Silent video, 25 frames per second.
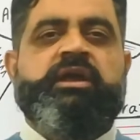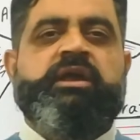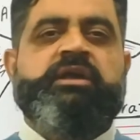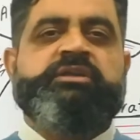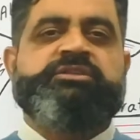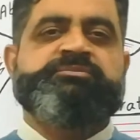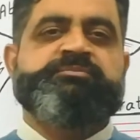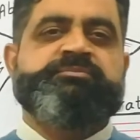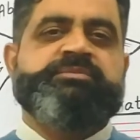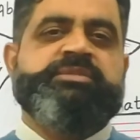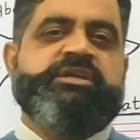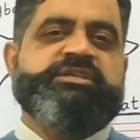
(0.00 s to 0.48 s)

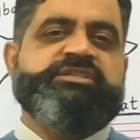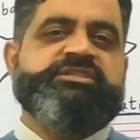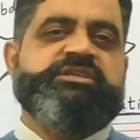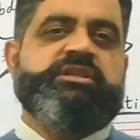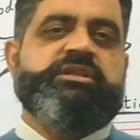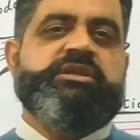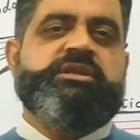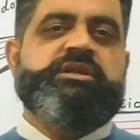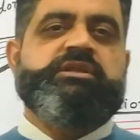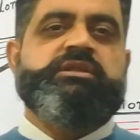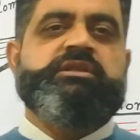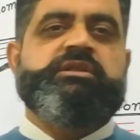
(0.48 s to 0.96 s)

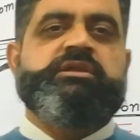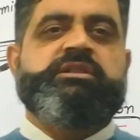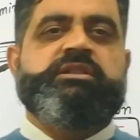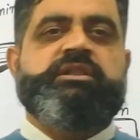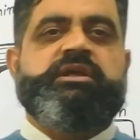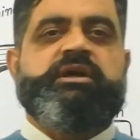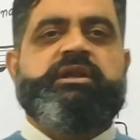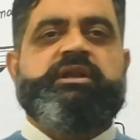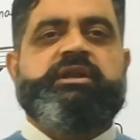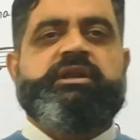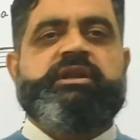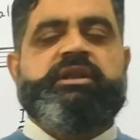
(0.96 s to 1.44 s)
especially
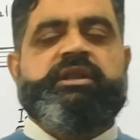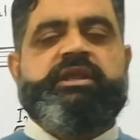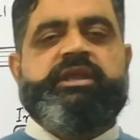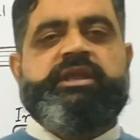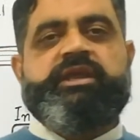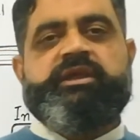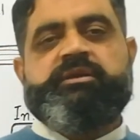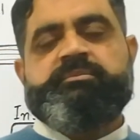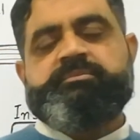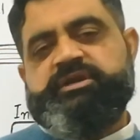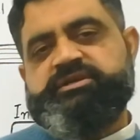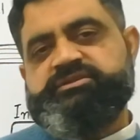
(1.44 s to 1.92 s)
the
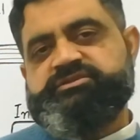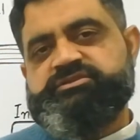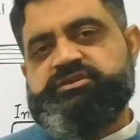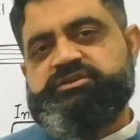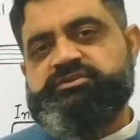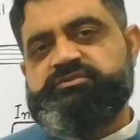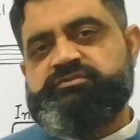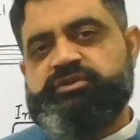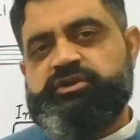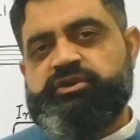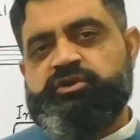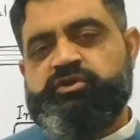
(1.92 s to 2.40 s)
air
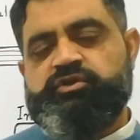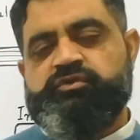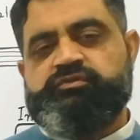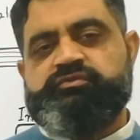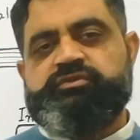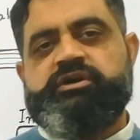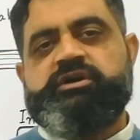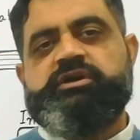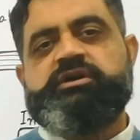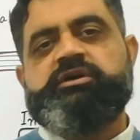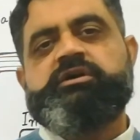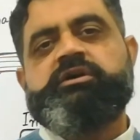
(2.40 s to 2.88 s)
passageway of
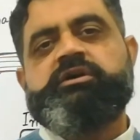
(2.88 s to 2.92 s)
the